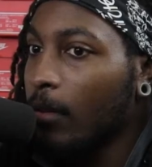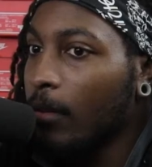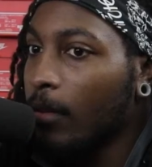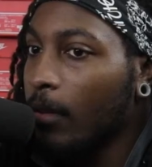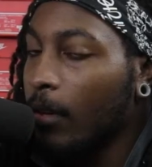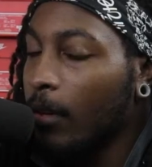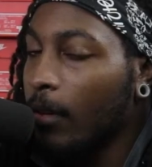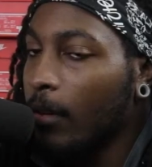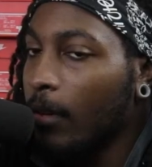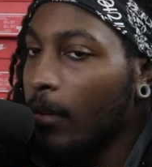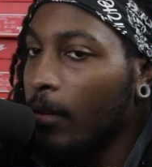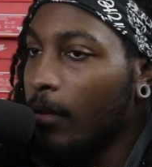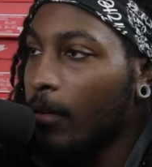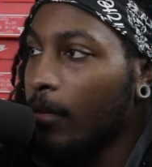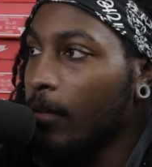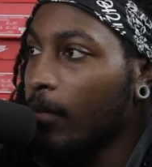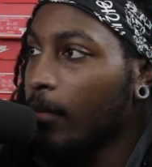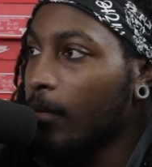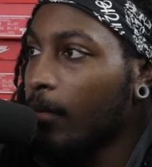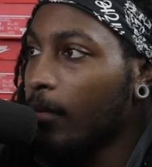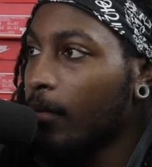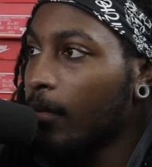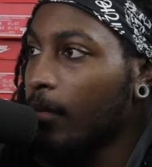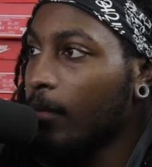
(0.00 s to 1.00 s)
Like, how'd your
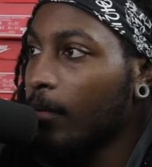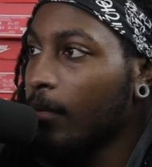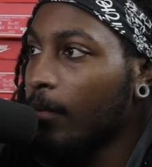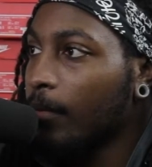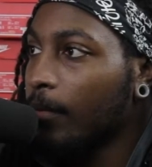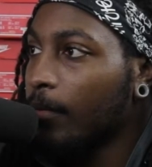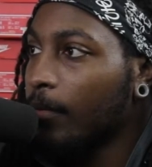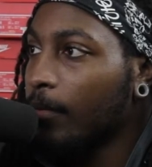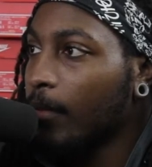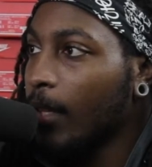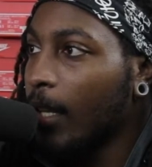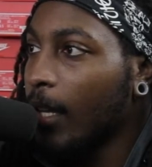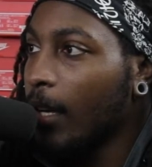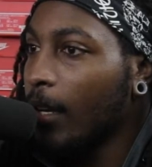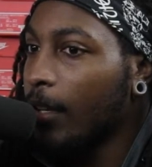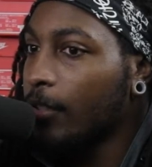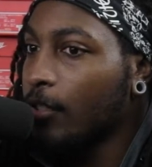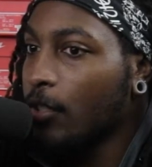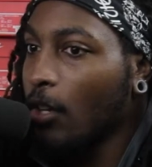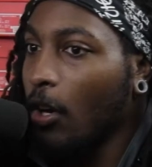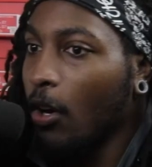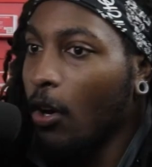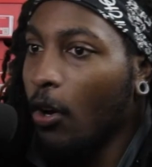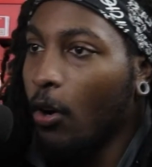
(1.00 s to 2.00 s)
sister do it?
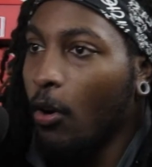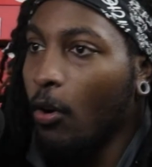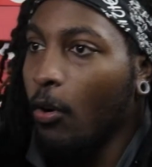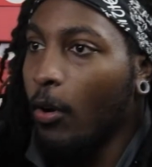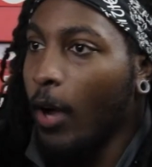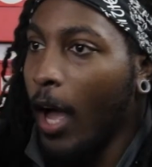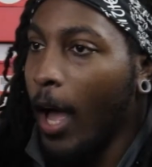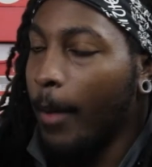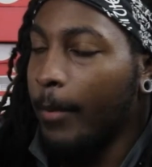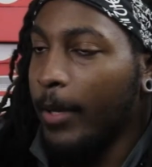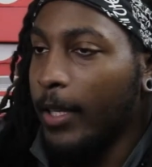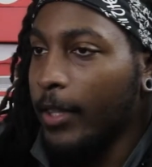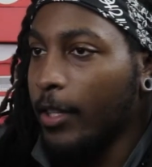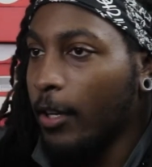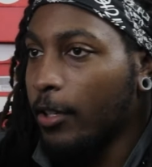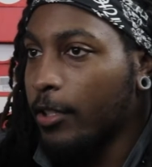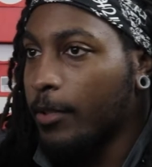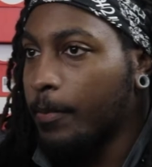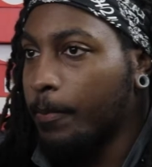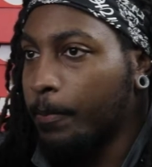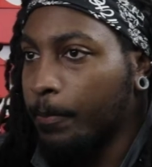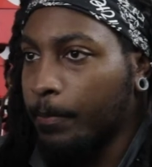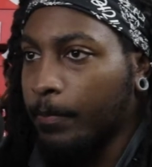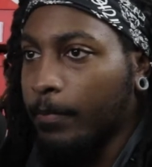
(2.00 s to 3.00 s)
So I mean, it's